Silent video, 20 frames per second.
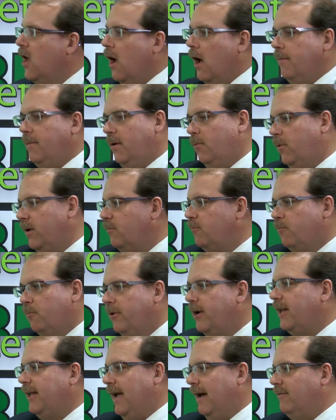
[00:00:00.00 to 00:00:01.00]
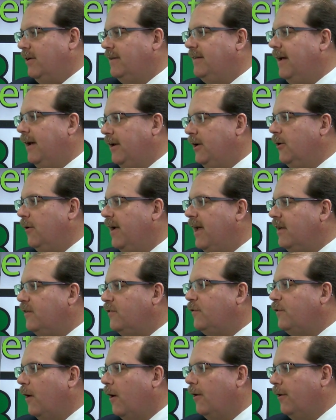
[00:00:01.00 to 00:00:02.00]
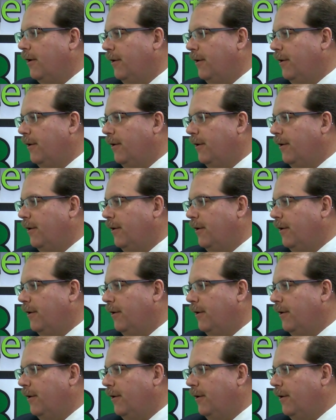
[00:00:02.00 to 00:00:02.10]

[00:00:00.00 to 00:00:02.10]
I mean, we really have a 10 year head start